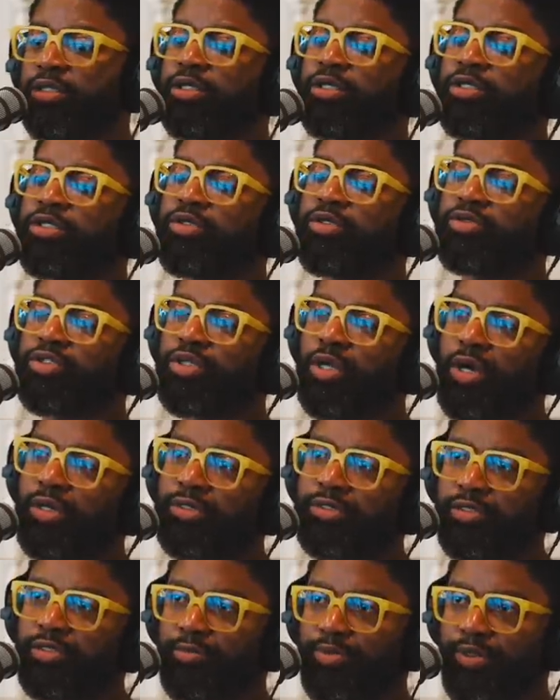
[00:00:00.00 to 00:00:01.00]
you talk
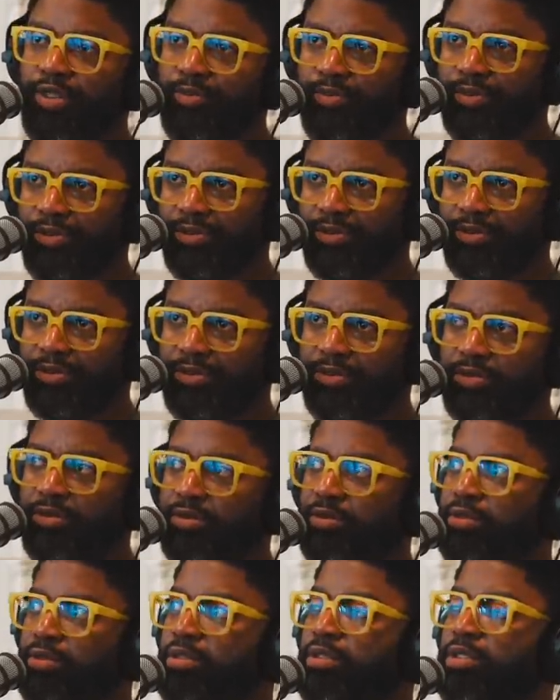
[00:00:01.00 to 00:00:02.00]
to people
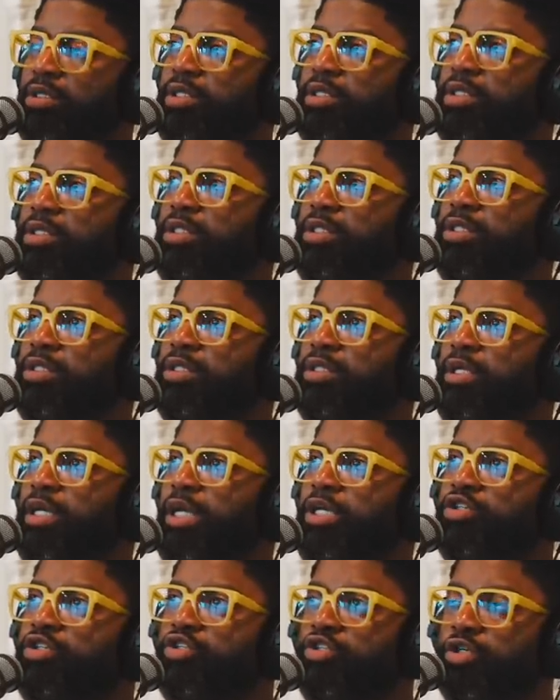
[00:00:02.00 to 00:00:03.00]

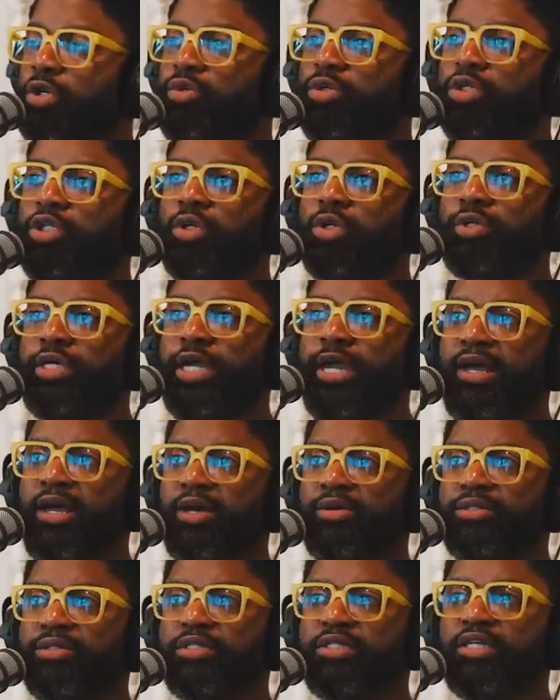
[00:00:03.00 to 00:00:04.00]
in certain
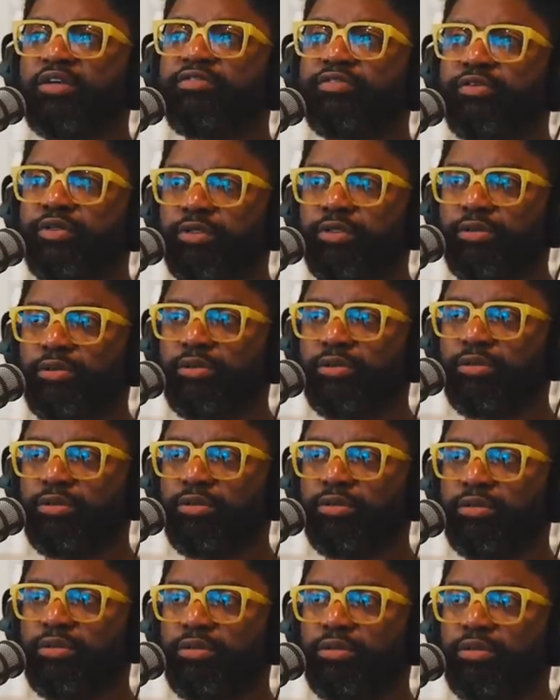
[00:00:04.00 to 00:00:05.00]
locales different
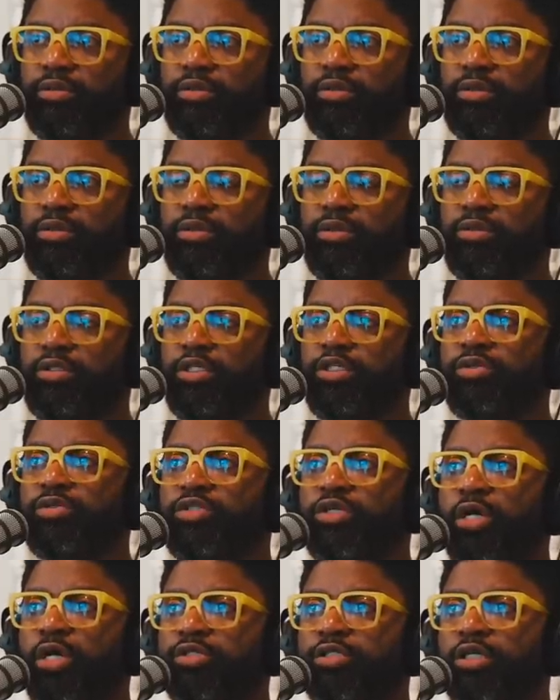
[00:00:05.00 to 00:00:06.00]
than you
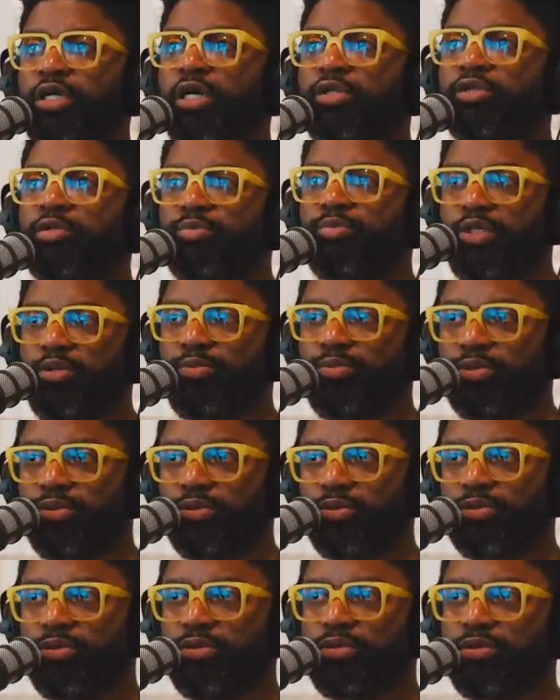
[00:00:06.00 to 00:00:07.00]
talk to other people
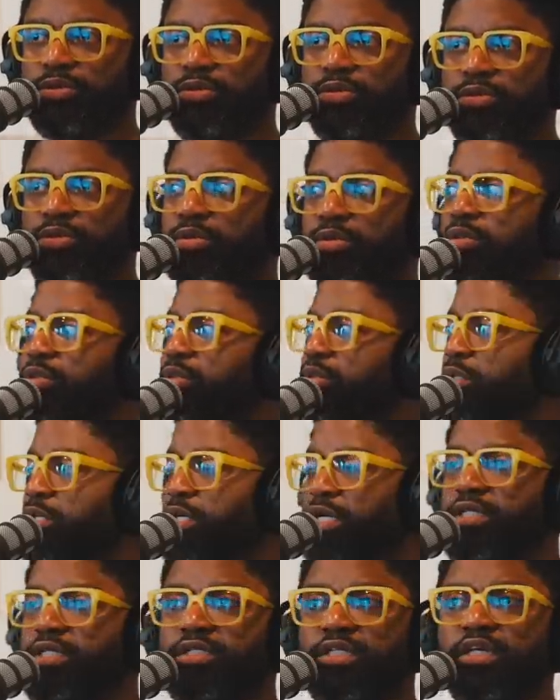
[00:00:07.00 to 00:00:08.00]

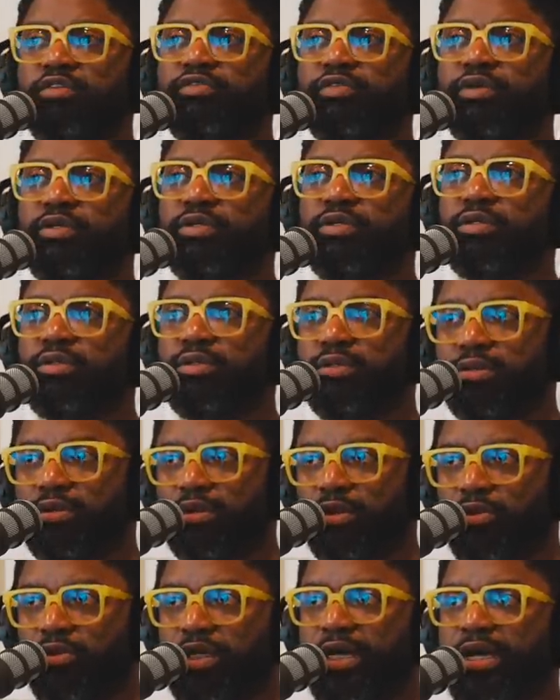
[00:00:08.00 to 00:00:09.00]
in different
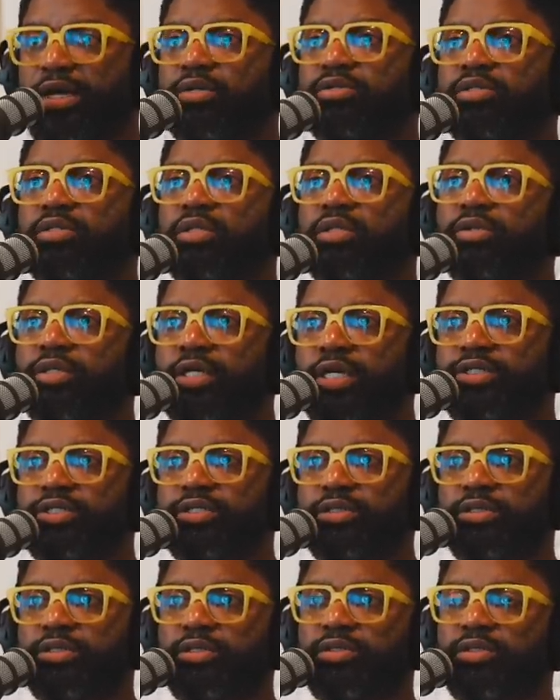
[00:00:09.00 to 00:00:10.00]
locales and
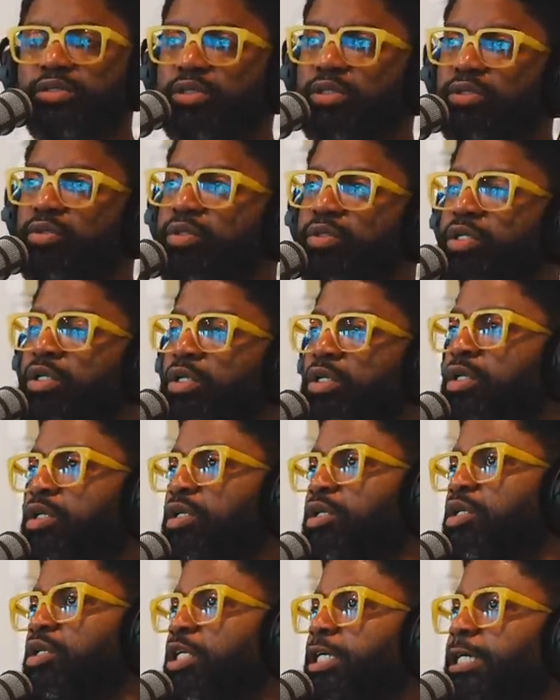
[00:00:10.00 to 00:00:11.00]
locations. And so,
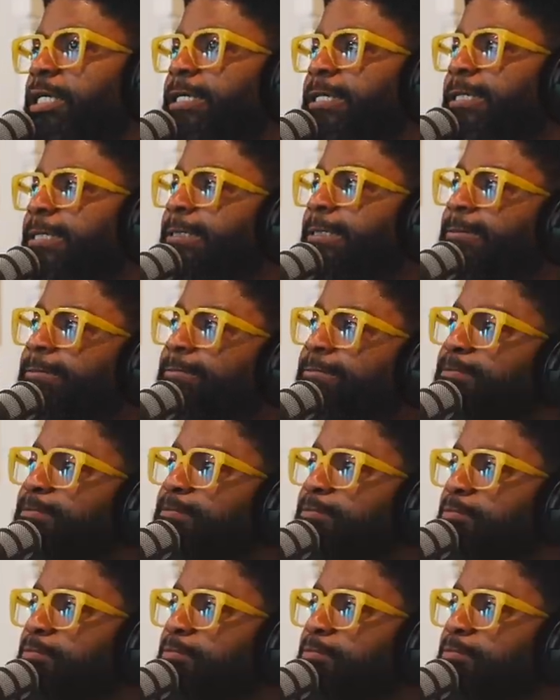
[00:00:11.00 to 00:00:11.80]
um,